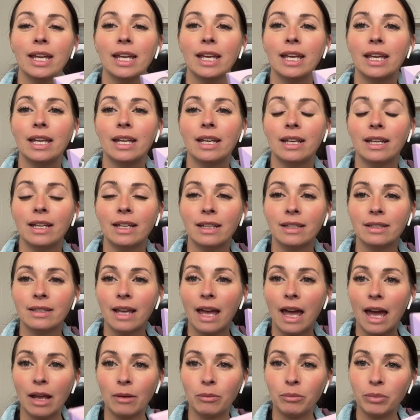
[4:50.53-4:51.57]
It is
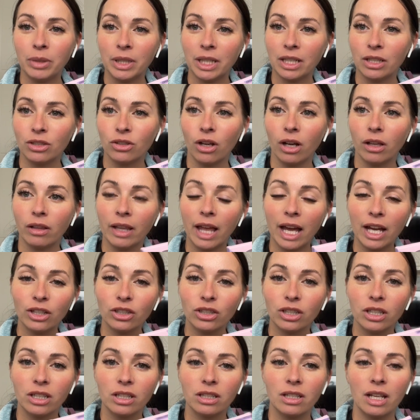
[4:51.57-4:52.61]
at
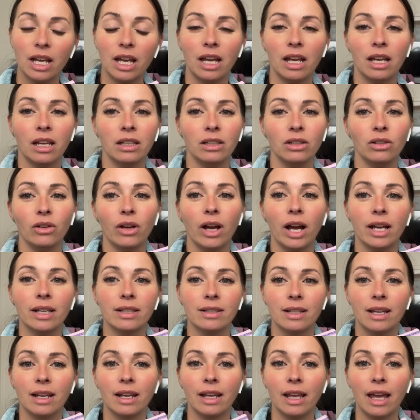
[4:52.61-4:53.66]
bia.lashes and you guys
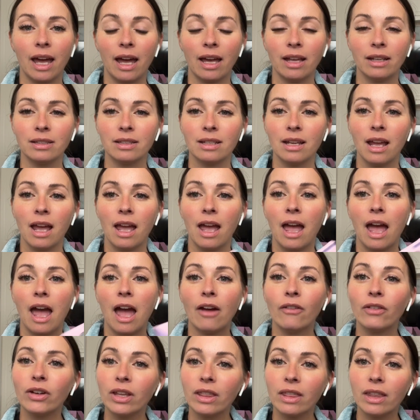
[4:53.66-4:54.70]
can get
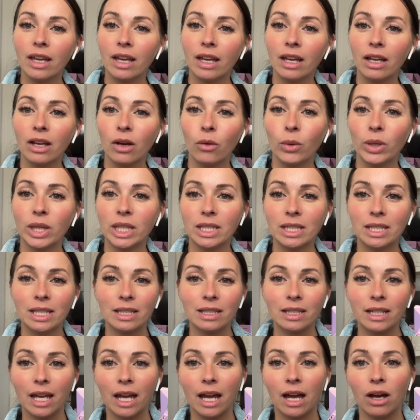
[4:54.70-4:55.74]
everything with a
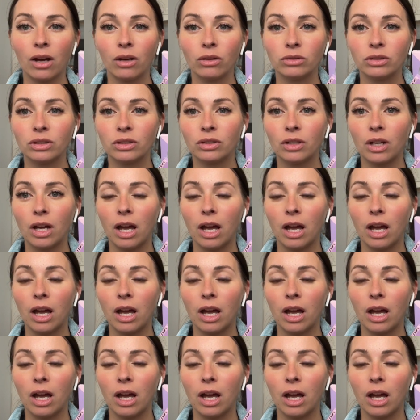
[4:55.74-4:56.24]
discount.